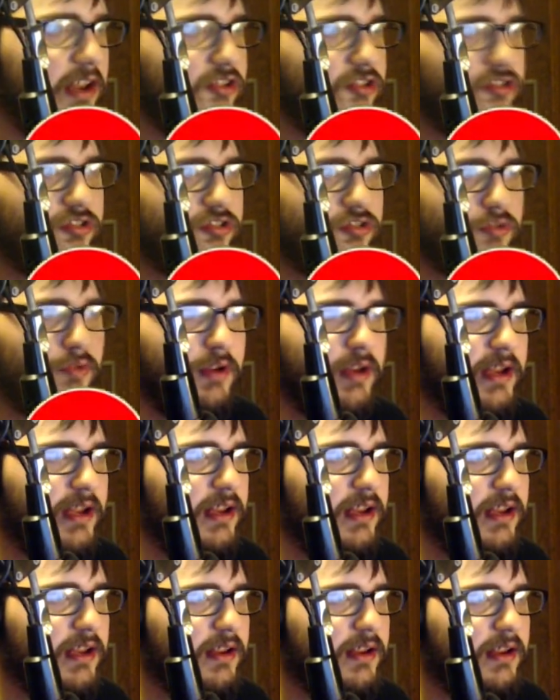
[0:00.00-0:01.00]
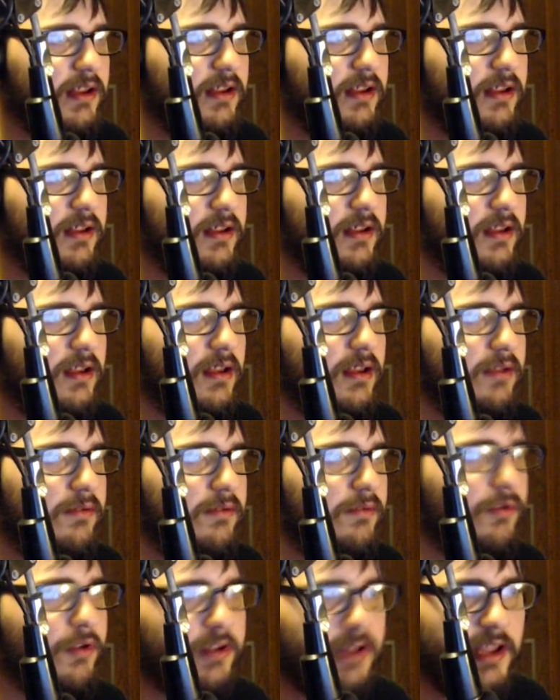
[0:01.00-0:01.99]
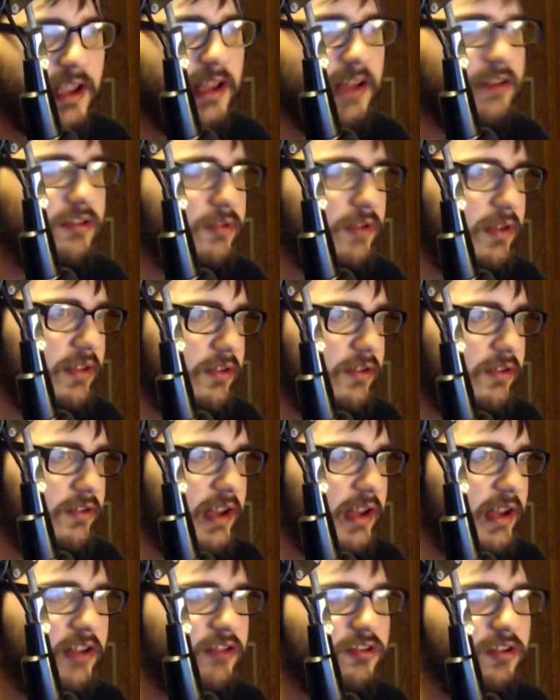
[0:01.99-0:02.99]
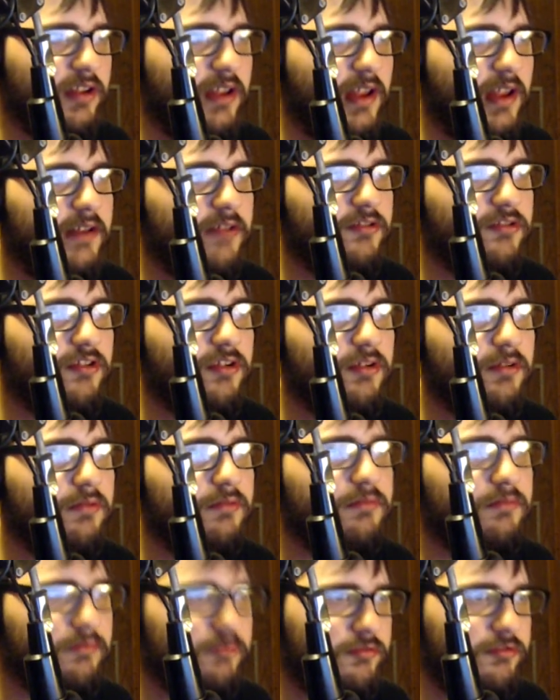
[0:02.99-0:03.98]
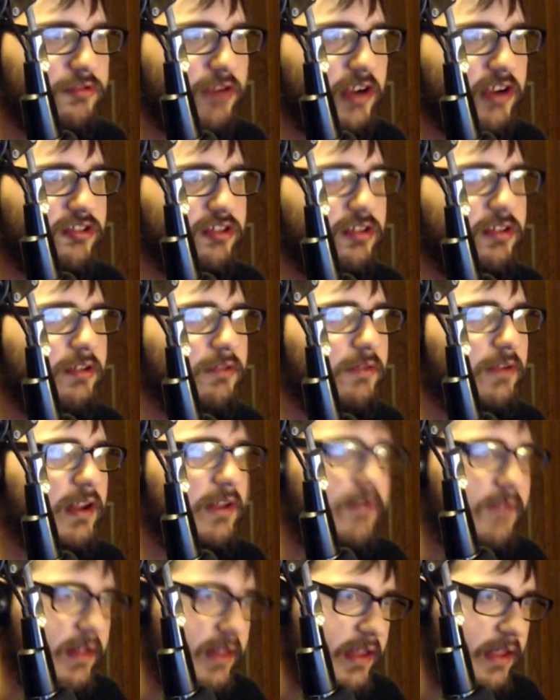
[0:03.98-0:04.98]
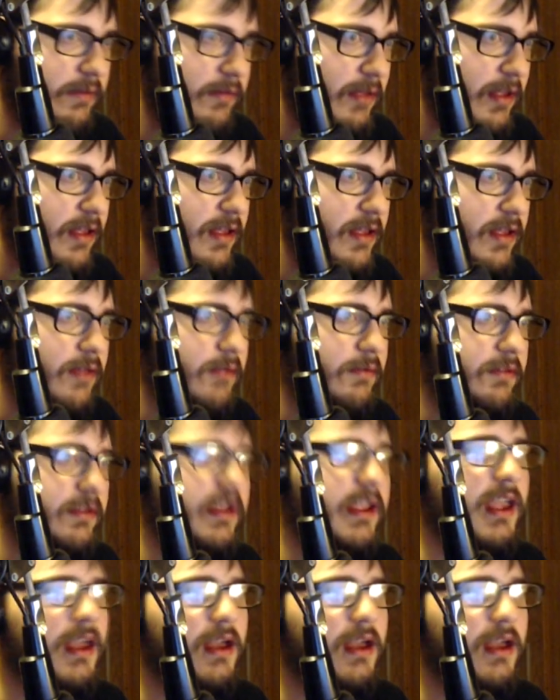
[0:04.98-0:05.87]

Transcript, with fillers: 2014, 2013-ish, in that general direction is when I finally was like, yeah, I'm